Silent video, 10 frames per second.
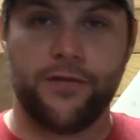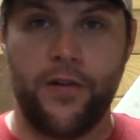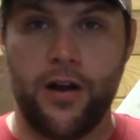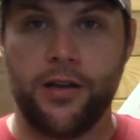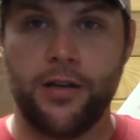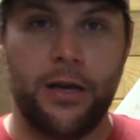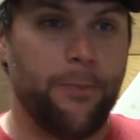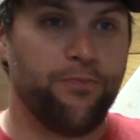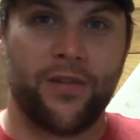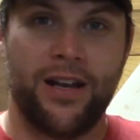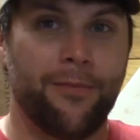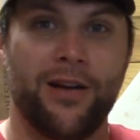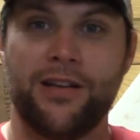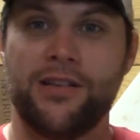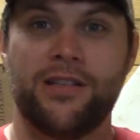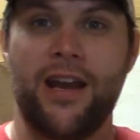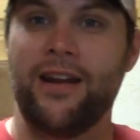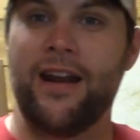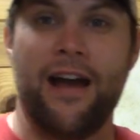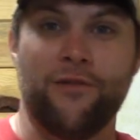is very good. And I'm not just saying
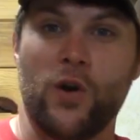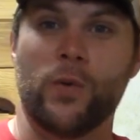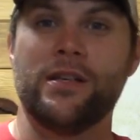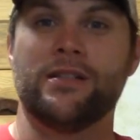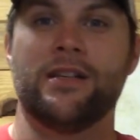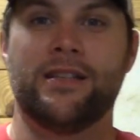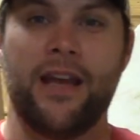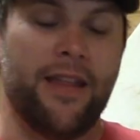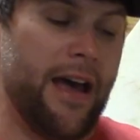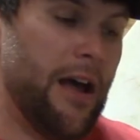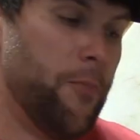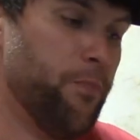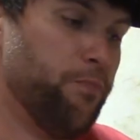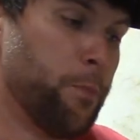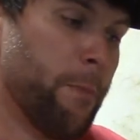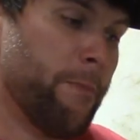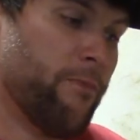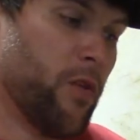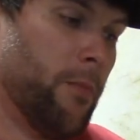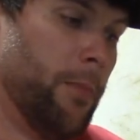that, I have no reason to say that,
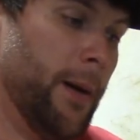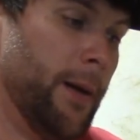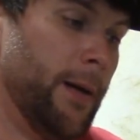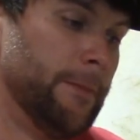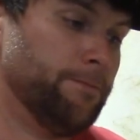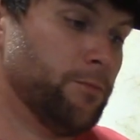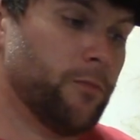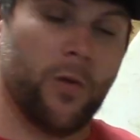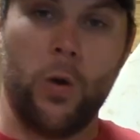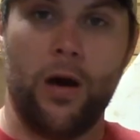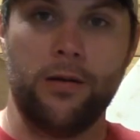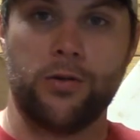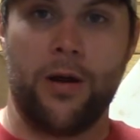but uh, go out and